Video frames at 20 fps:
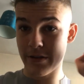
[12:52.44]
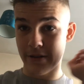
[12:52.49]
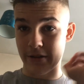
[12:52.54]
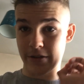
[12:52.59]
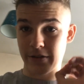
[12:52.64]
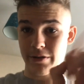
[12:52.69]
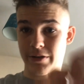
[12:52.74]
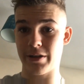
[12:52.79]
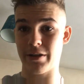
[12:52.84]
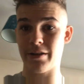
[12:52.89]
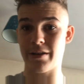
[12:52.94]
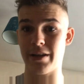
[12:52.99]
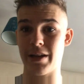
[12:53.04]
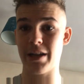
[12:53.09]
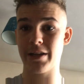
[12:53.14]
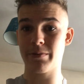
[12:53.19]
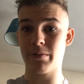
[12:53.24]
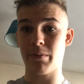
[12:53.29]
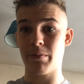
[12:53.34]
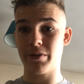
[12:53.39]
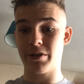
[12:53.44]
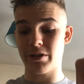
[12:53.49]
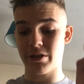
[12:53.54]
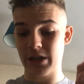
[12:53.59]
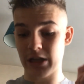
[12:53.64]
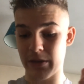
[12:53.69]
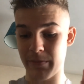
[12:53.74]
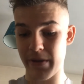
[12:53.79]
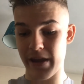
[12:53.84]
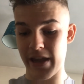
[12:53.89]
I'll see you in the next one, which is going
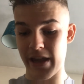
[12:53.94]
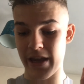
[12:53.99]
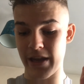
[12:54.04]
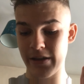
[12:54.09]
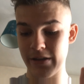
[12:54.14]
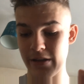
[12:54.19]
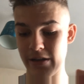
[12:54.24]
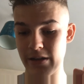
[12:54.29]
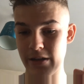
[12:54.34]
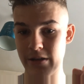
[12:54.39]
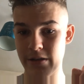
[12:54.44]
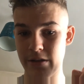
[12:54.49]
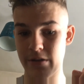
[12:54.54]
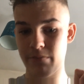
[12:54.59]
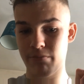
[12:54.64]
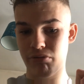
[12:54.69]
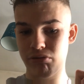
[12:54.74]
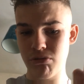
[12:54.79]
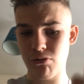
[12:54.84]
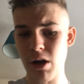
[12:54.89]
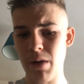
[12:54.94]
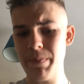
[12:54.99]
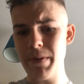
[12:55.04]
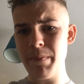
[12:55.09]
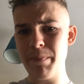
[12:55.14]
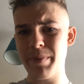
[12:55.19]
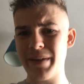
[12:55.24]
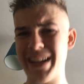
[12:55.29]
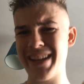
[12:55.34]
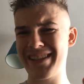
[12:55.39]
to be
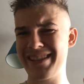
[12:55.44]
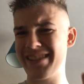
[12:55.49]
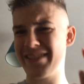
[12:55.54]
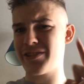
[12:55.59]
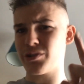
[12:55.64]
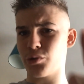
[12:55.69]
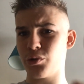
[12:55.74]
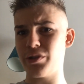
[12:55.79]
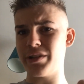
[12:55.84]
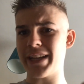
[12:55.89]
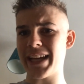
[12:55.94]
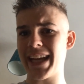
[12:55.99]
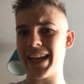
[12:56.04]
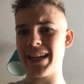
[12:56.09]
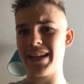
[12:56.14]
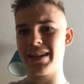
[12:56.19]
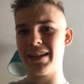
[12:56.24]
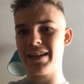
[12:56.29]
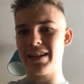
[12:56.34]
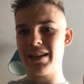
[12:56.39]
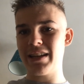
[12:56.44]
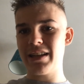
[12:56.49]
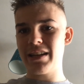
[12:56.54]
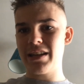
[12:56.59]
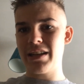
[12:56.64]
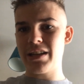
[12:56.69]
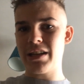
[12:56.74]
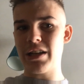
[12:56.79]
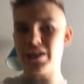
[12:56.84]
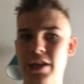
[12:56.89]
probably Sunday.
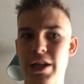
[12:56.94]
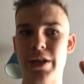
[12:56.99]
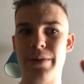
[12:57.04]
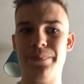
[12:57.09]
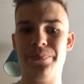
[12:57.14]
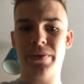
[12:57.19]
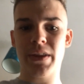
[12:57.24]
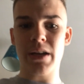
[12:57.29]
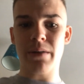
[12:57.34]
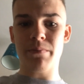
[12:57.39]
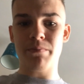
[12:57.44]
I'm